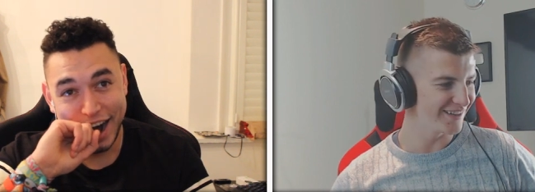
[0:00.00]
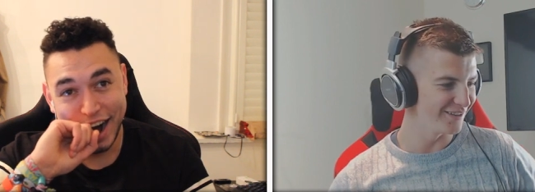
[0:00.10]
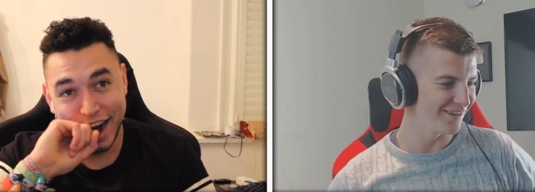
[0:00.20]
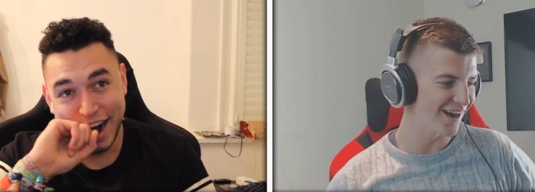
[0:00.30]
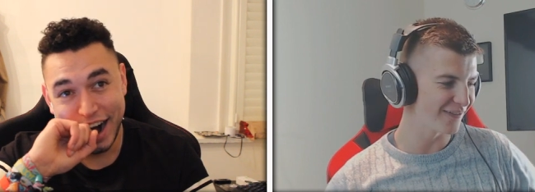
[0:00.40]

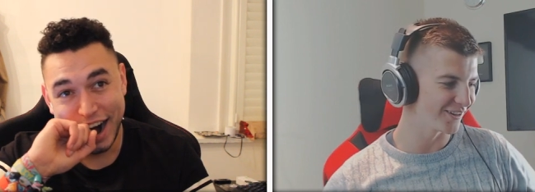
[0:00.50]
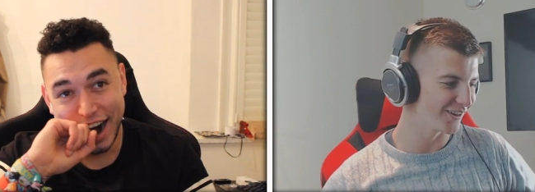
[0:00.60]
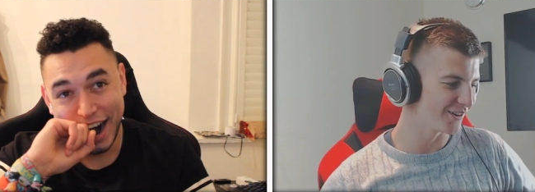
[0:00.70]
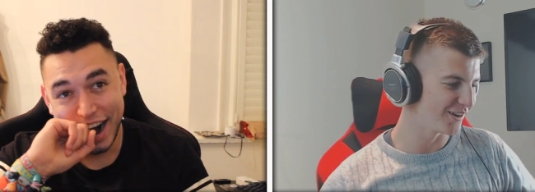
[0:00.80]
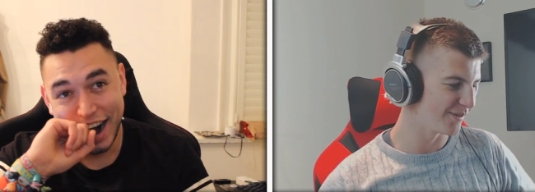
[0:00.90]
Speaker 1: You
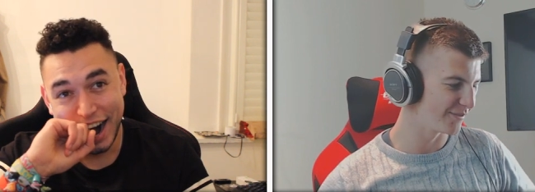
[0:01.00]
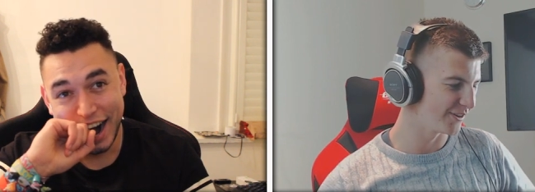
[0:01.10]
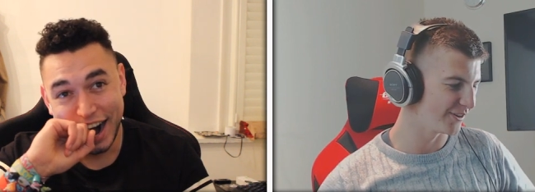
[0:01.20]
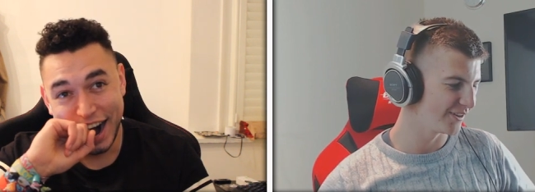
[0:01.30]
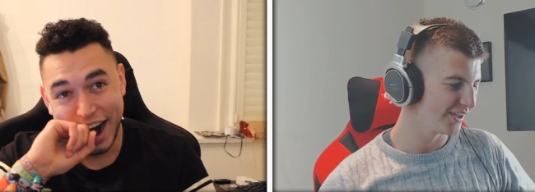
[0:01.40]
haven't got him, have
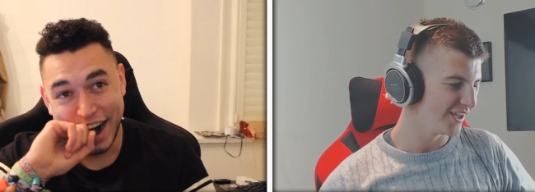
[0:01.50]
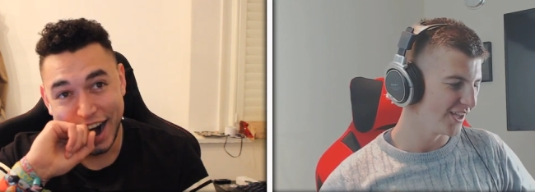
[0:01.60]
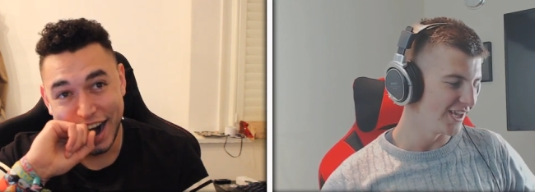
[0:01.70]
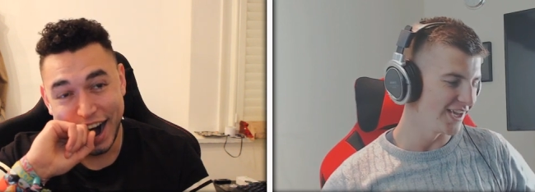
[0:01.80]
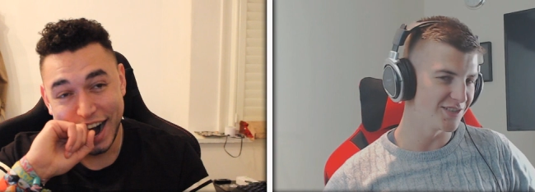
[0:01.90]
you?
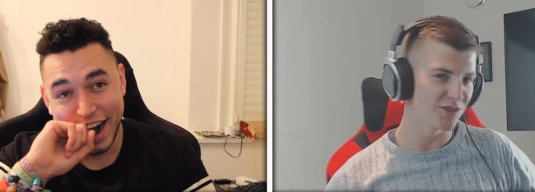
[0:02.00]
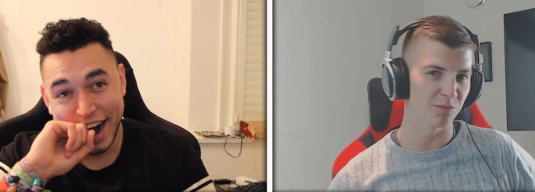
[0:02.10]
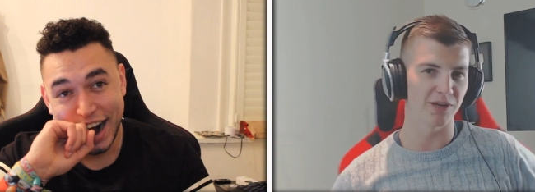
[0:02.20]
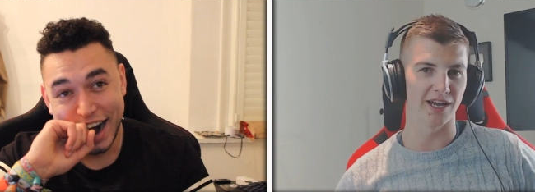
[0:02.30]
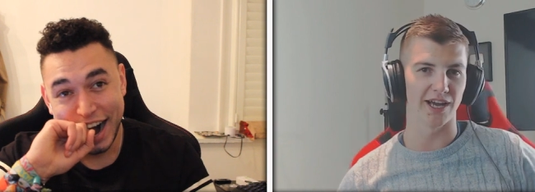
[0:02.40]
Is
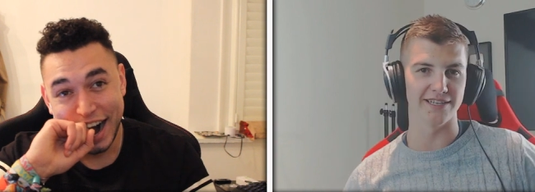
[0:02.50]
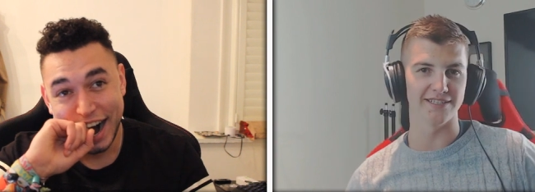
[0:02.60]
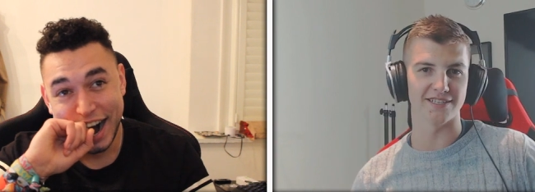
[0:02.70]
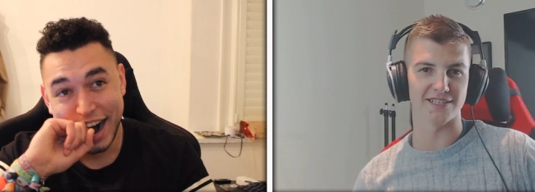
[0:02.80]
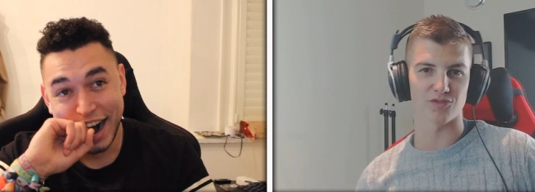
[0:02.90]
your player
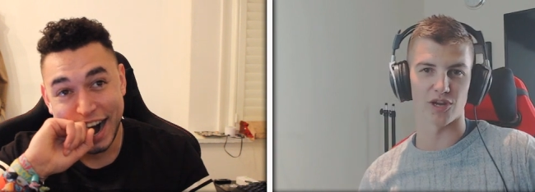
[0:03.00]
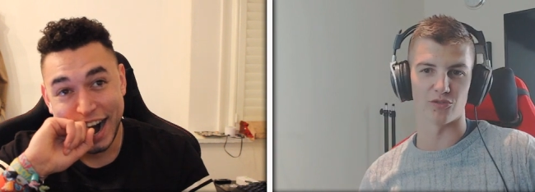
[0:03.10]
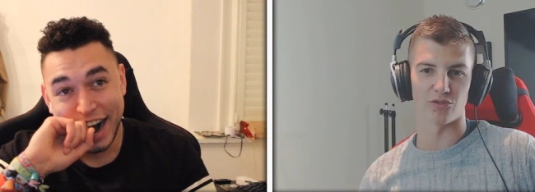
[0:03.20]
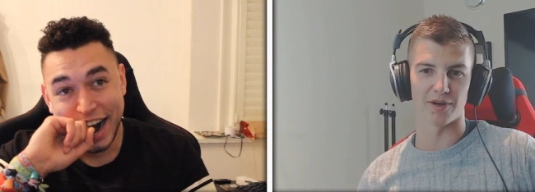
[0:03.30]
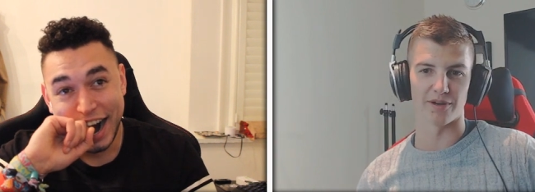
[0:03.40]
86
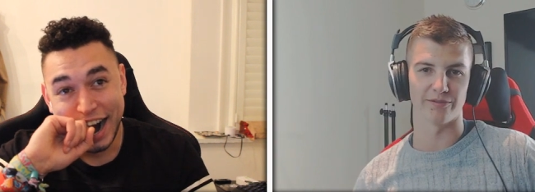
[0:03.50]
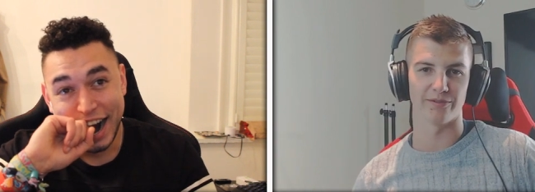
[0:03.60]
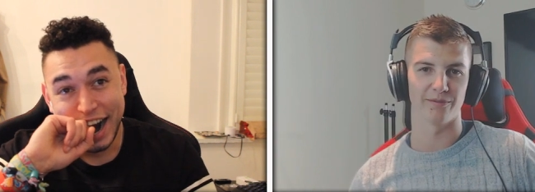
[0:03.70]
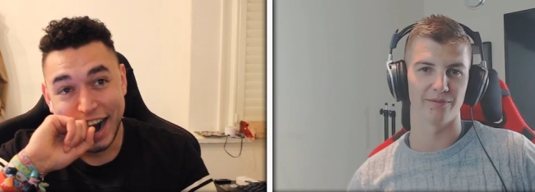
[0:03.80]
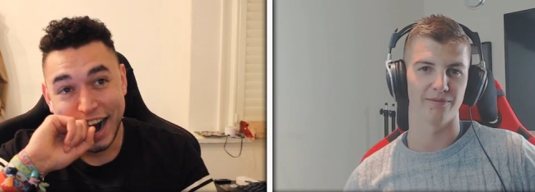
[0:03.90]
rated or above?
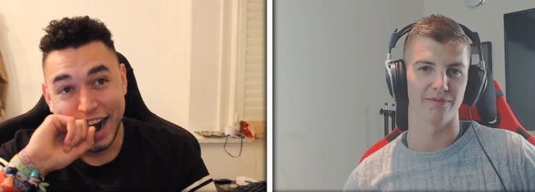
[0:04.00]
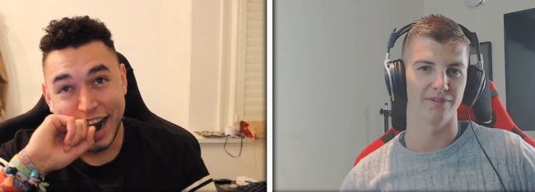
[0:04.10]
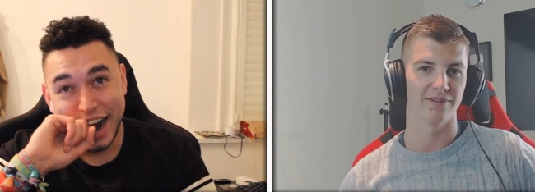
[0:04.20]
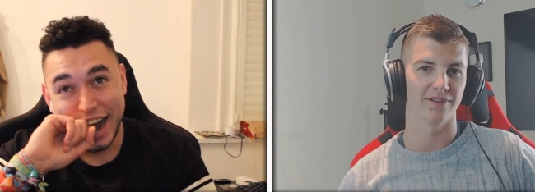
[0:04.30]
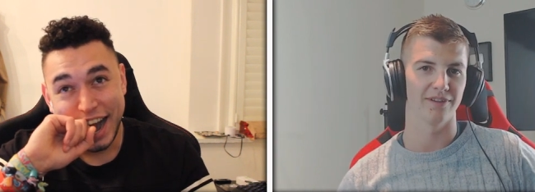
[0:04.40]

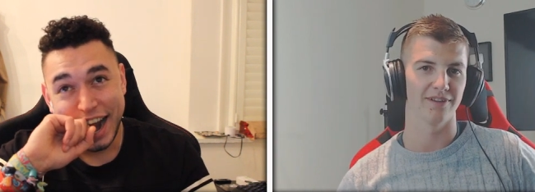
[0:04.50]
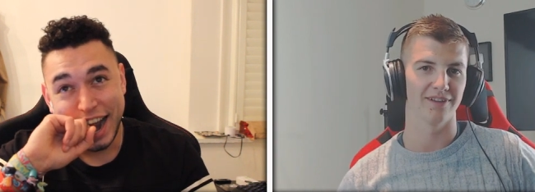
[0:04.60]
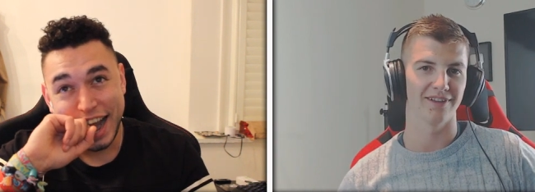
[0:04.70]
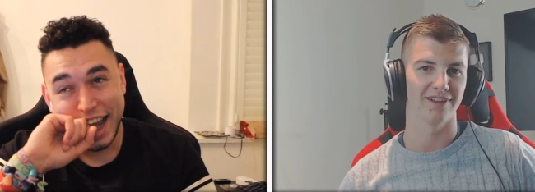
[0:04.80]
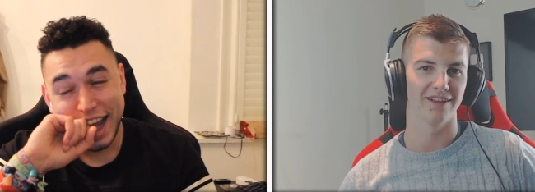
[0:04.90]

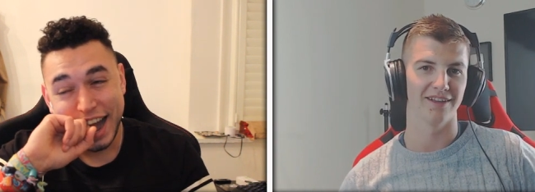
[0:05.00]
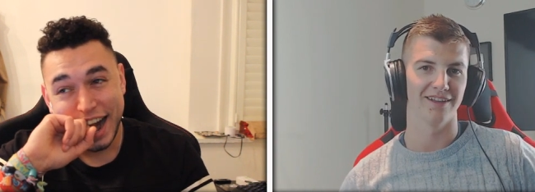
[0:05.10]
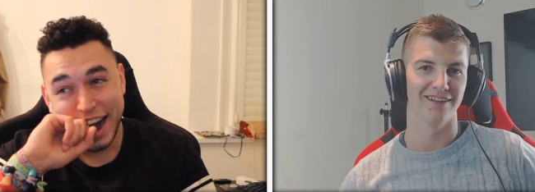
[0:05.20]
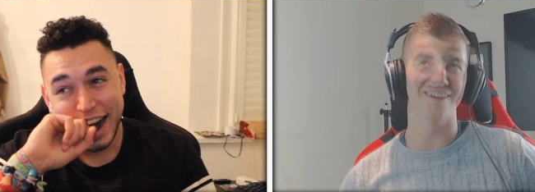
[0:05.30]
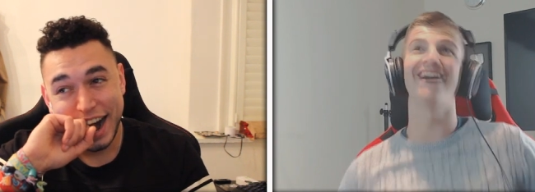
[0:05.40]
Yes.
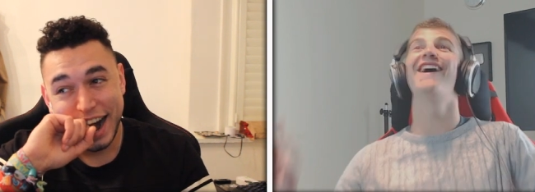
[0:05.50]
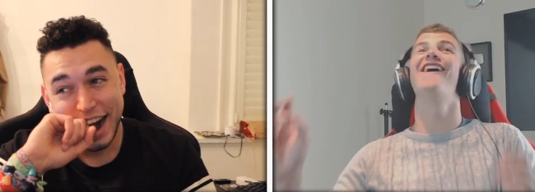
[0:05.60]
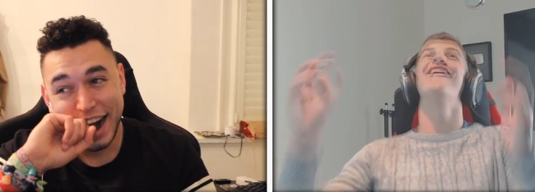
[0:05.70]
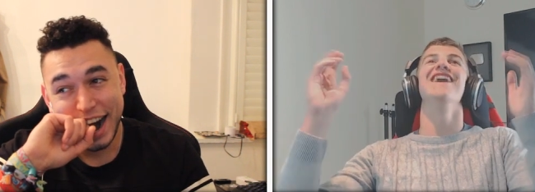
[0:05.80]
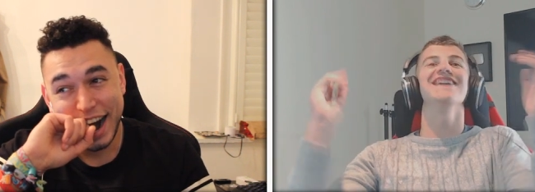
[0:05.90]

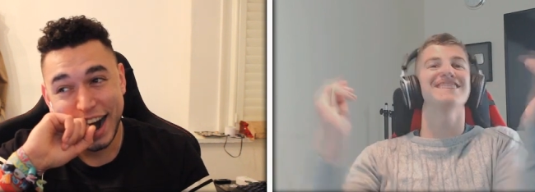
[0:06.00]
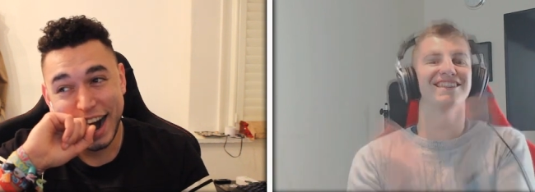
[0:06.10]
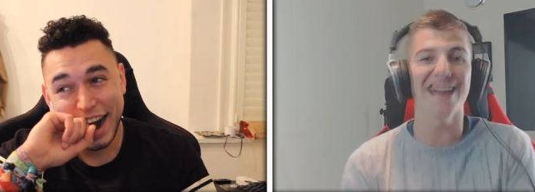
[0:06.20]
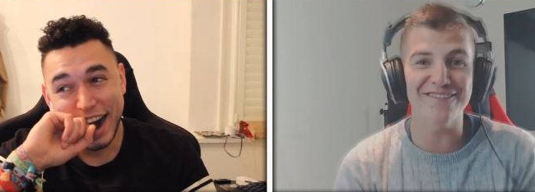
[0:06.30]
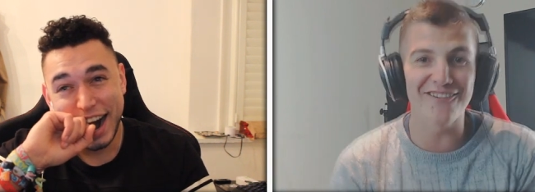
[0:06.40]
Oh, it's
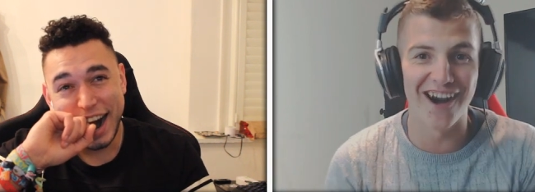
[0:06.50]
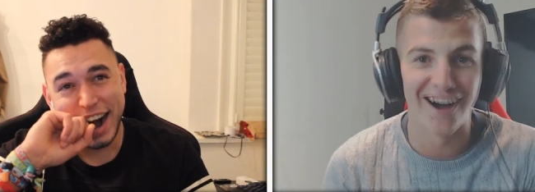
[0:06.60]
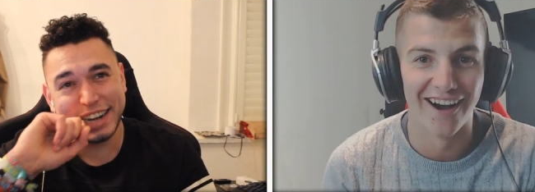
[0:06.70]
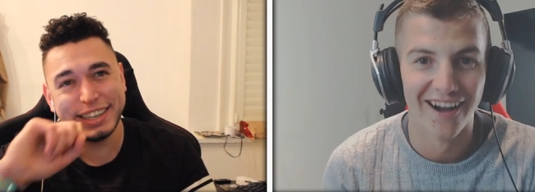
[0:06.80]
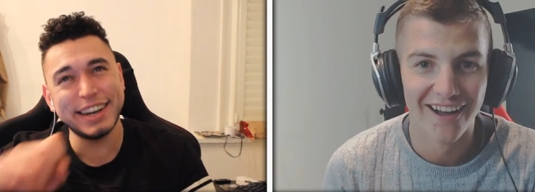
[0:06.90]

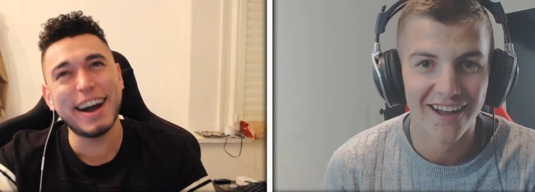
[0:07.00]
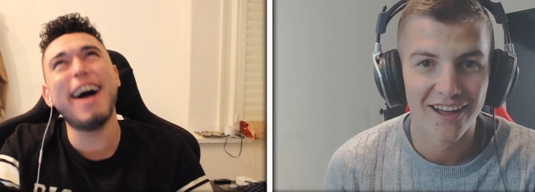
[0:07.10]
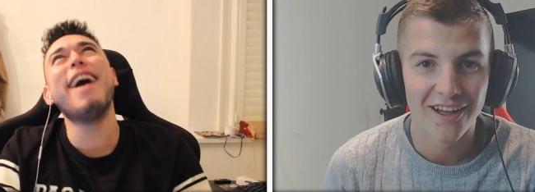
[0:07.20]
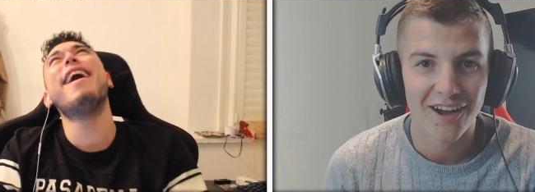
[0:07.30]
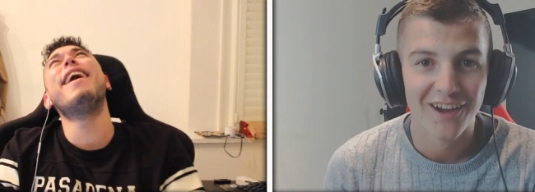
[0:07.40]
Neymar!
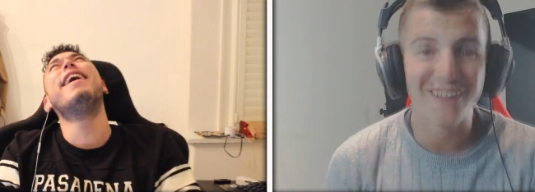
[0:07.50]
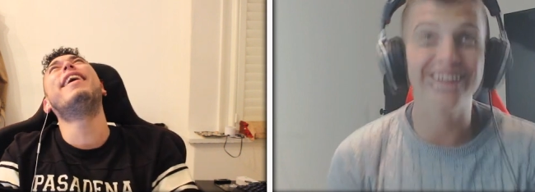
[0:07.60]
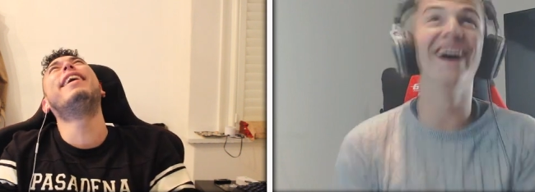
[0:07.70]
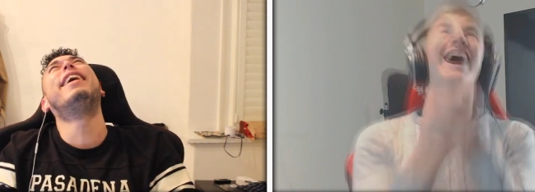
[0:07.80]
No!